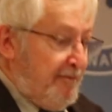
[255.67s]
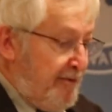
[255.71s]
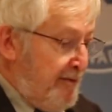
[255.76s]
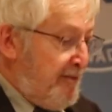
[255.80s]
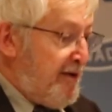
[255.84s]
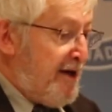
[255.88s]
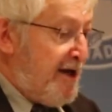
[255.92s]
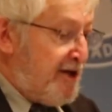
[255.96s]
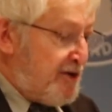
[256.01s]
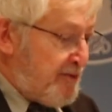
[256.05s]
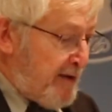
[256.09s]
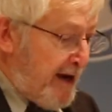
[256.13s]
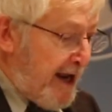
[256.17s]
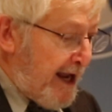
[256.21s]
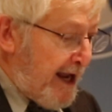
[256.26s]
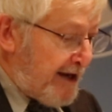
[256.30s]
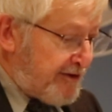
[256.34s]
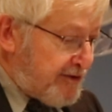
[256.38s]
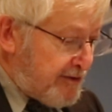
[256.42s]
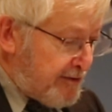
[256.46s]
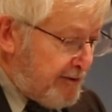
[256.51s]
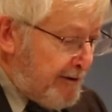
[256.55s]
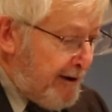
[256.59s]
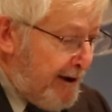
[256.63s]
because we
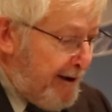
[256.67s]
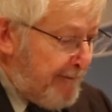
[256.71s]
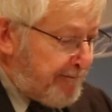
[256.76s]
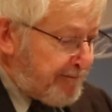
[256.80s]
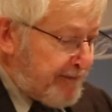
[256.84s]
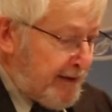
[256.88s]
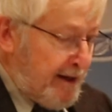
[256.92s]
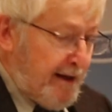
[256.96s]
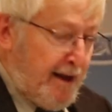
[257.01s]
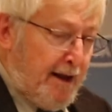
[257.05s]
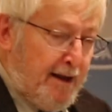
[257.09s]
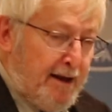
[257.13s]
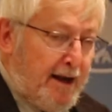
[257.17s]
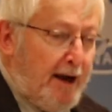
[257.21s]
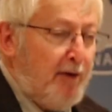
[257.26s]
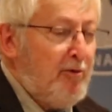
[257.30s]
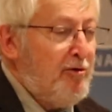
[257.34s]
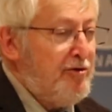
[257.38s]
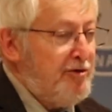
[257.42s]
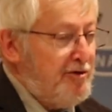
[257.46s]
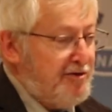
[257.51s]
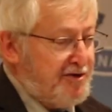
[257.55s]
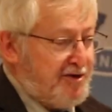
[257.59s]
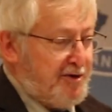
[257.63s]
had to, I
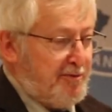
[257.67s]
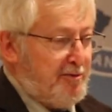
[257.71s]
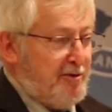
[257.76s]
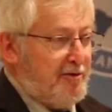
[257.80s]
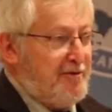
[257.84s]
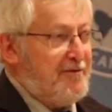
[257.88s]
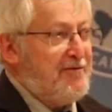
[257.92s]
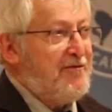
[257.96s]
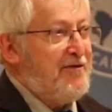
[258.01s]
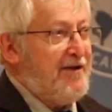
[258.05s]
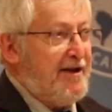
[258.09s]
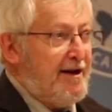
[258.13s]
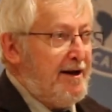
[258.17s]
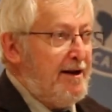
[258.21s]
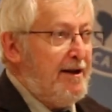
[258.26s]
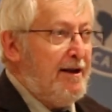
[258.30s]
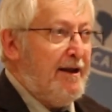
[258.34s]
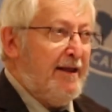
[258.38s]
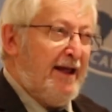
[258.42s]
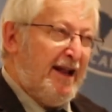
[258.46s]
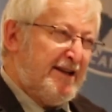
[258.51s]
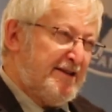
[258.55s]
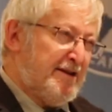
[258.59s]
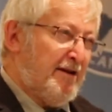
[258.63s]
won't use the word fiddle,
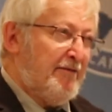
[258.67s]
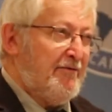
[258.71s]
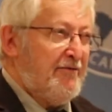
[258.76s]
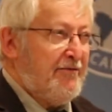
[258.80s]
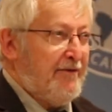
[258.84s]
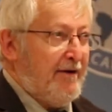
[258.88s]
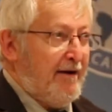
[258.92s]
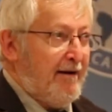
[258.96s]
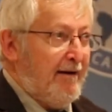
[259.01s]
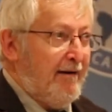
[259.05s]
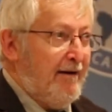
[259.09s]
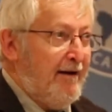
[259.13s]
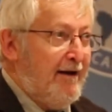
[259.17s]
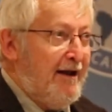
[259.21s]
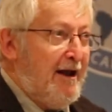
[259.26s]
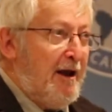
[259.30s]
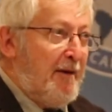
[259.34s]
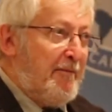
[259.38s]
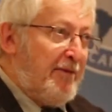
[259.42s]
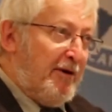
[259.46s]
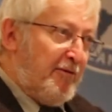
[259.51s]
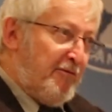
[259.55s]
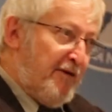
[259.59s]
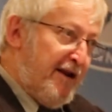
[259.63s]
that's not fair,
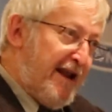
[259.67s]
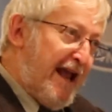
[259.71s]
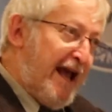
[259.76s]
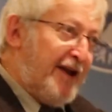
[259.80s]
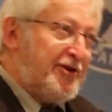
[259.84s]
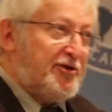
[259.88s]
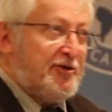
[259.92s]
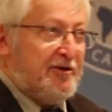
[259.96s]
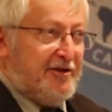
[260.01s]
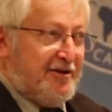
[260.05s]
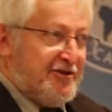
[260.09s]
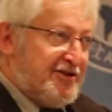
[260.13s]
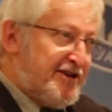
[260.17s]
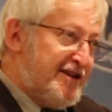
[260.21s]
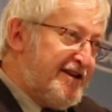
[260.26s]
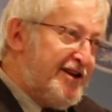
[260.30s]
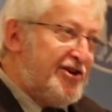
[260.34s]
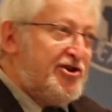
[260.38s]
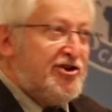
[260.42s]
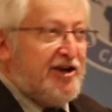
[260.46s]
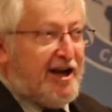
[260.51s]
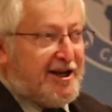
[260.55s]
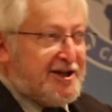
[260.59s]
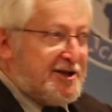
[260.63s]
but we had to, there's an
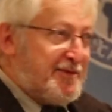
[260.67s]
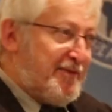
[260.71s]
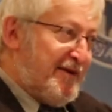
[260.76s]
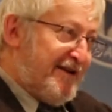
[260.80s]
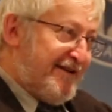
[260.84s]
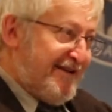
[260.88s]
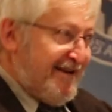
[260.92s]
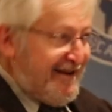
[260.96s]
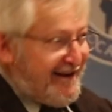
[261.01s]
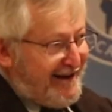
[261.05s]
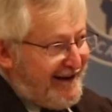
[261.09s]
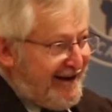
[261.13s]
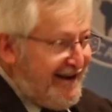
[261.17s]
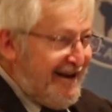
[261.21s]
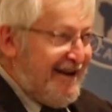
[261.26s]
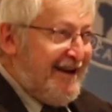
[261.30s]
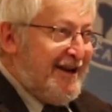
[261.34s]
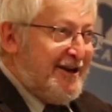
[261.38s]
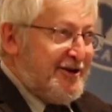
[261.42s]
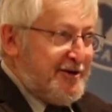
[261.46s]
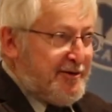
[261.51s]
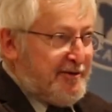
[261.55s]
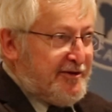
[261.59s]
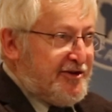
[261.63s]
adjustment
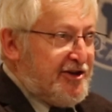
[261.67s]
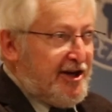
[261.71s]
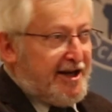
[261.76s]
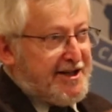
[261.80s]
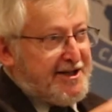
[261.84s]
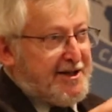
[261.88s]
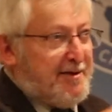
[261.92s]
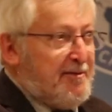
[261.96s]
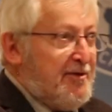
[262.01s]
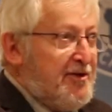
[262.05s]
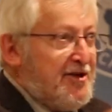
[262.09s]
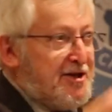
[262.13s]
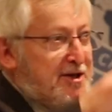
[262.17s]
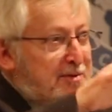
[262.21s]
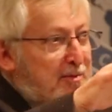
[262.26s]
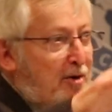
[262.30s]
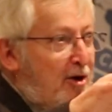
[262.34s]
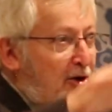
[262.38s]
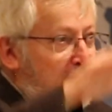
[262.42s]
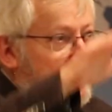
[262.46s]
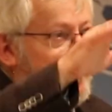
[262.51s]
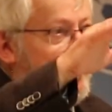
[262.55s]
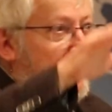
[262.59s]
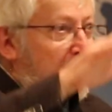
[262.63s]
to adjust some of the
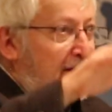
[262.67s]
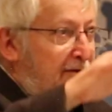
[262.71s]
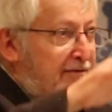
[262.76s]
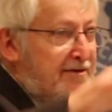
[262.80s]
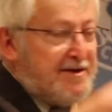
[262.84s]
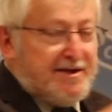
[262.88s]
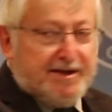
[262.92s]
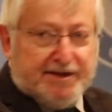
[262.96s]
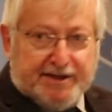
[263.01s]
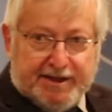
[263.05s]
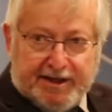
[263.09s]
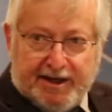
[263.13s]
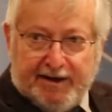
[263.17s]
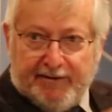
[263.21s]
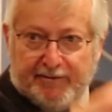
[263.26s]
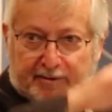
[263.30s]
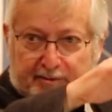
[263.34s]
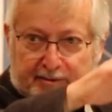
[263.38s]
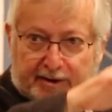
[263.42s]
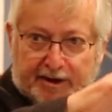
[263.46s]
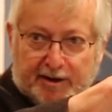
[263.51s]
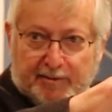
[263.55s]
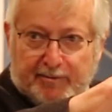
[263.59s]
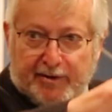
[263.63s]
smaller provinces to give
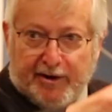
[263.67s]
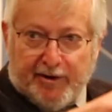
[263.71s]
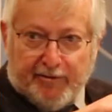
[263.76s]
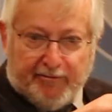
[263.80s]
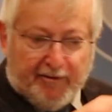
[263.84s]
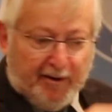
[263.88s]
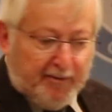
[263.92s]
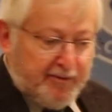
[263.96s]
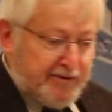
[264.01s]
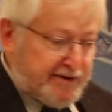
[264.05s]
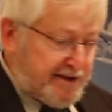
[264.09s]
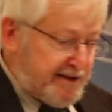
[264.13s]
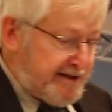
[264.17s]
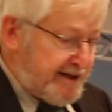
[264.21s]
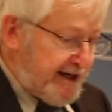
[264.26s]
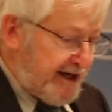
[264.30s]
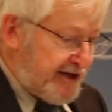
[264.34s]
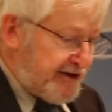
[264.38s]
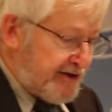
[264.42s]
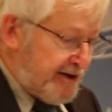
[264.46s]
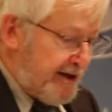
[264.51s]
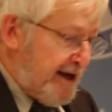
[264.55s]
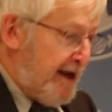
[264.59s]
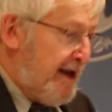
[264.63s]
them a little better
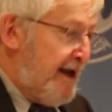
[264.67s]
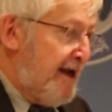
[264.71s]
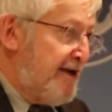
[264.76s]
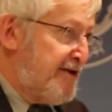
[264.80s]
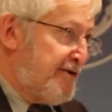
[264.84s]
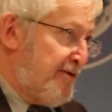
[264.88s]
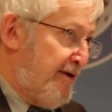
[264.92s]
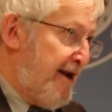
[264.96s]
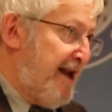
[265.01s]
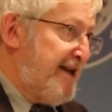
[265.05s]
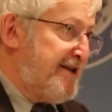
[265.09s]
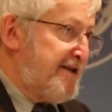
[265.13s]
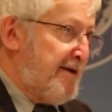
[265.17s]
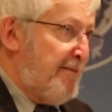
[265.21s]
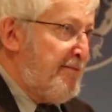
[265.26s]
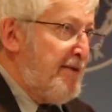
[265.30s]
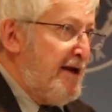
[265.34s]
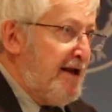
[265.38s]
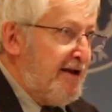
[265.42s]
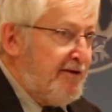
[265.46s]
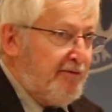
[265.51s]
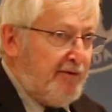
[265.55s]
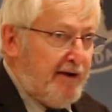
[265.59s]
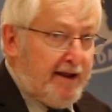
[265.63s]
representation, so it ends up
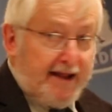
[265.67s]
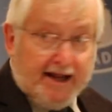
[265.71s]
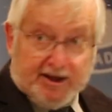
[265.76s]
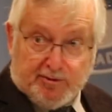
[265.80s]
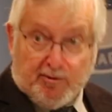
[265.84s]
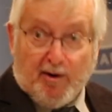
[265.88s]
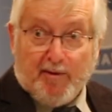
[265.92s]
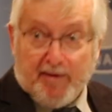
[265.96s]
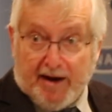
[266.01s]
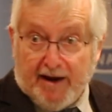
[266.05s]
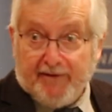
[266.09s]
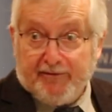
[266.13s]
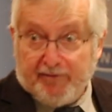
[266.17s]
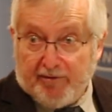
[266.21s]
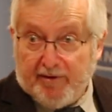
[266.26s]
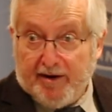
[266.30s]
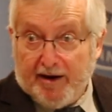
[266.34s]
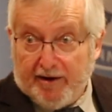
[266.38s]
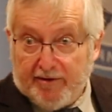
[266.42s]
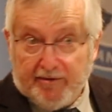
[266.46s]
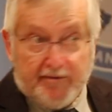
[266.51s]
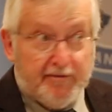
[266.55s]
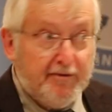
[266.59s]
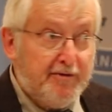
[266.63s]
being 3, and that's why we have
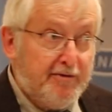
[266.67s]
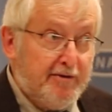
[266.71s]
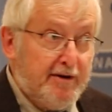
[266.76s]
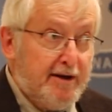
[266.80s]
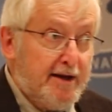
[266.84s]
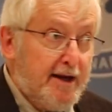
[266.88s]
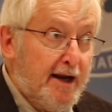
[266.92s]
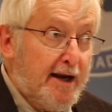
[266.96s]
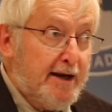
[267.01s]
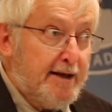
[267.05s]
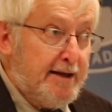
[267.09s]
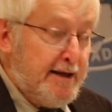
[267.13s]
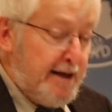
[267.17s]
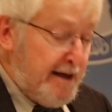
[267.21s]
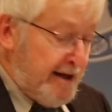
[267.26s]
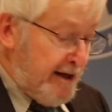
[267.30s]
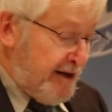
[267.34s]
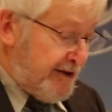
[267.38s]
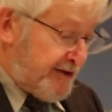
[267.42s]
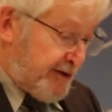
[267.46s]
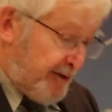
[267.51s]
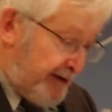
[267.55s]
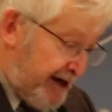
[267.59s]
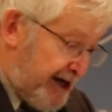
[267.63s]
338.
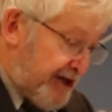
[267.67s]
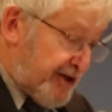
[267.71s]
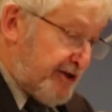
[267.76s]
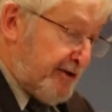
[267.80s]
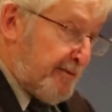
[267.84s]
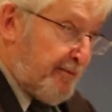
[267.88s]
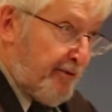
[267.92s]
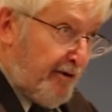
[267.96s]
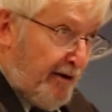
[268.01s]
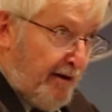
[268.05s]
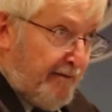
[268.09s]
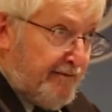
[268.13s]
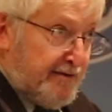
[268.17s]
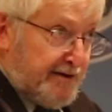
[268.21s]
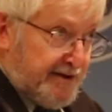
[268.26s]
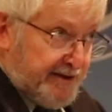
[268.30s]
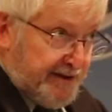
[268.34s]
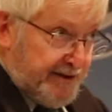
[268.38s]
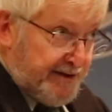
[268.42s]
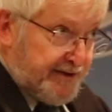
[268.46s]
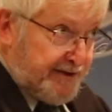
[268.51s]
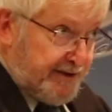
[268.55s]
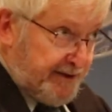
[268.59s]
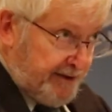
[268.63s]
So each of the
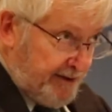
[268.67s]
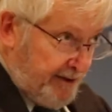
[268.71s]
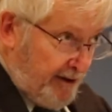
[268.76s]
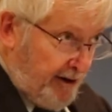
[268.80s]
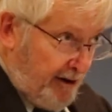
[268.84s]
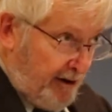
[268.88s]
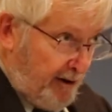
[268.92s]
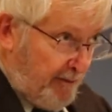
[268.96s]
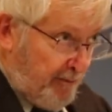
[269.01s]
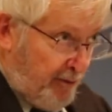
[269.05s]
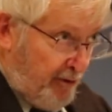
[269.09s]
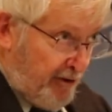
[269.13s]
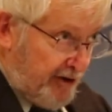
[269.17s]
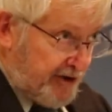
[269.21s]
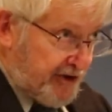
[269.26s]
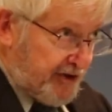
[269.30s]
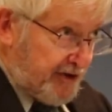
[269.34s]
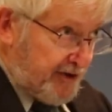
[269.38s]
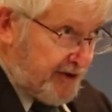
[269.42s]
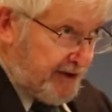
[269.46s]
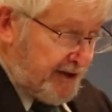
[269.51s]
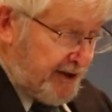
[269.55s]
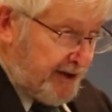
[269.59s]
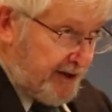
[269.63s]
provinces are apportioned